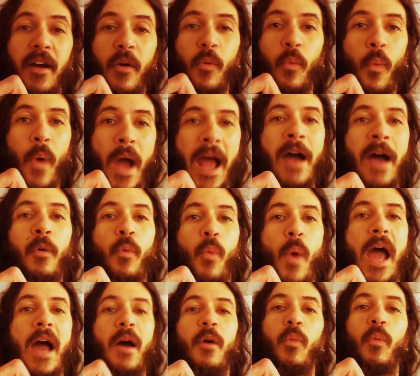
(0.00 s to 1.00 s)
Wow,
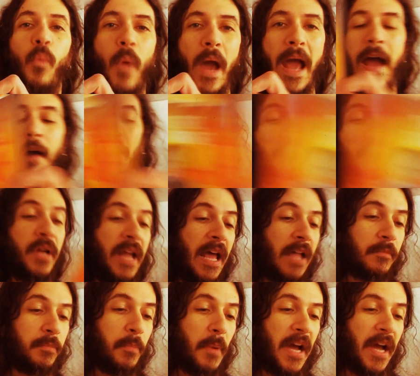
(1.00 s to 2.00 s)
wow, wow. Put
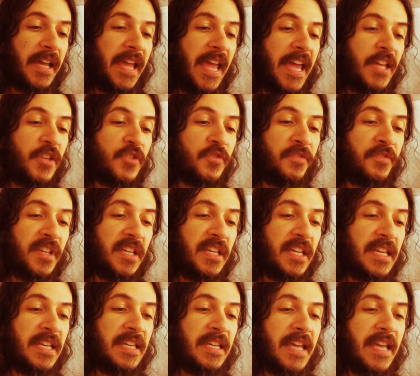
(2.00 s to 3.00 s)
out by
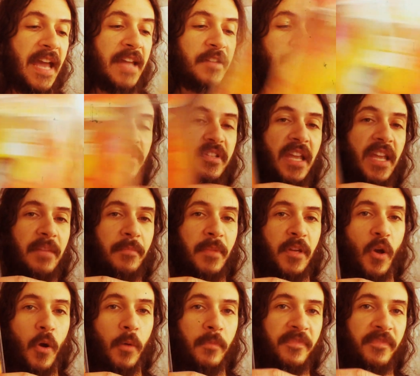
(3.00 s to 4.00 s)
HVE
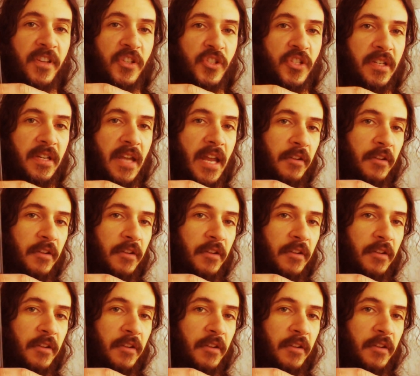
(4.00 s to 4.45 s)
Entertainment, Home Vision